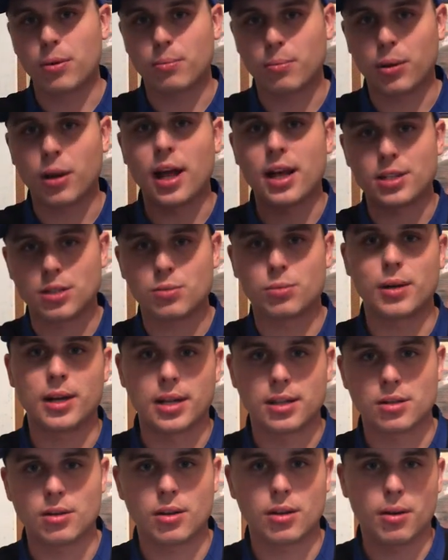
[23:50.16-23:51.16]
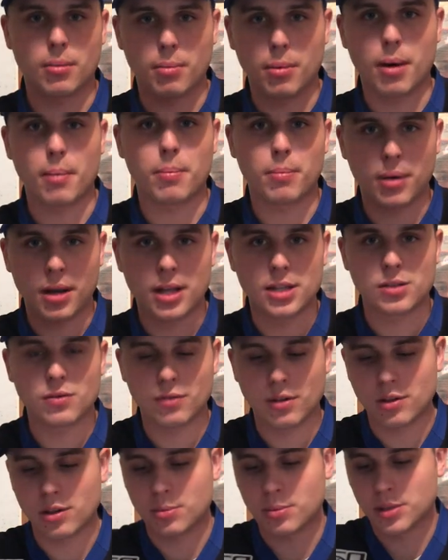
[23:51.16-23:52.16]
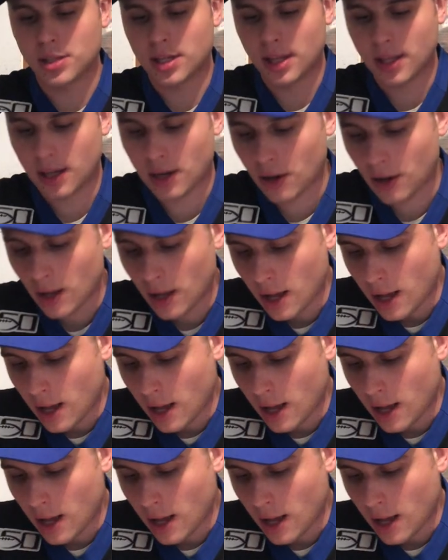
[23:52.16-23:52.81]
plus wins, and they're plus 50% there.